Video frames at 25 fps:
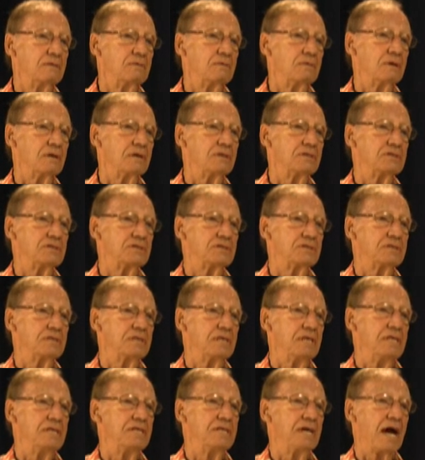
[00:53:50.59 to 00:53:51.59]
was
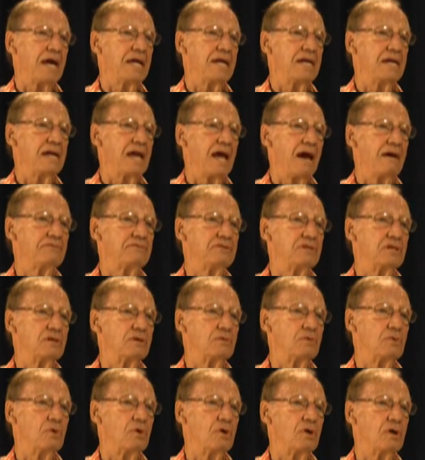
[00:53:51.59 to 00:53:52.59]
indicted after the
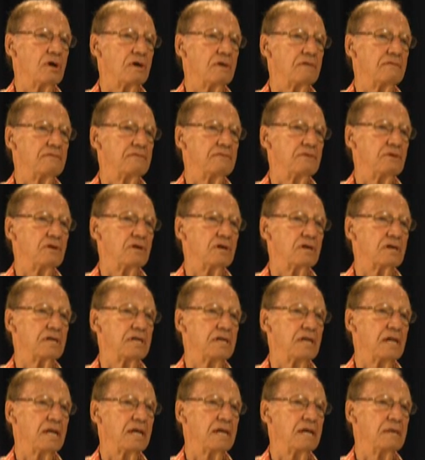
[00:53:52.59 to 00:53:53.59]
war for
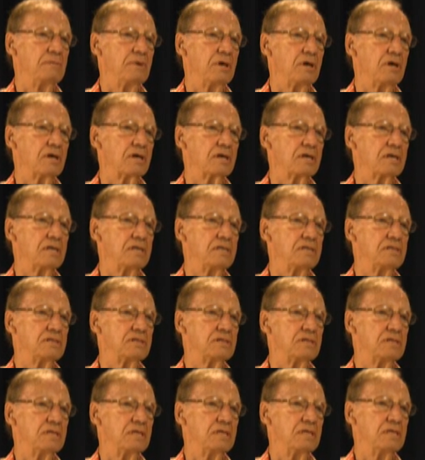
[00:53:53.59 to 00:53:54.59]
killing
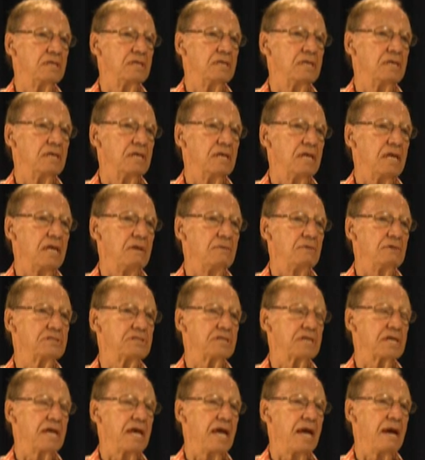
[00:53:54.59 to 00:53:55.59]
Americans. He was
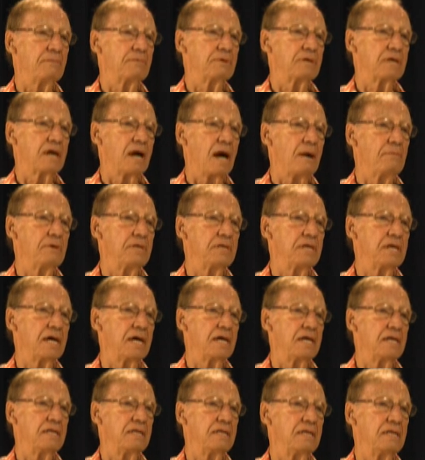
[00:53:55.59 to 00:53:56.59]
the camp
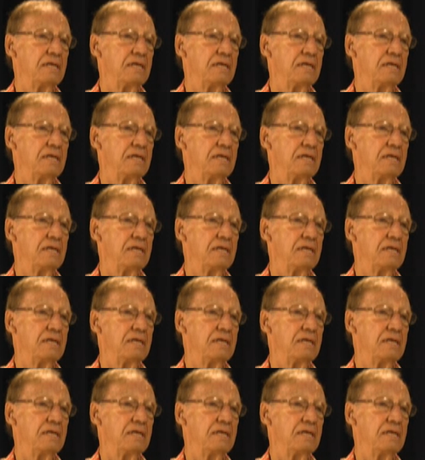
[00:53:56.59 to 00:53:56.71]
commandant.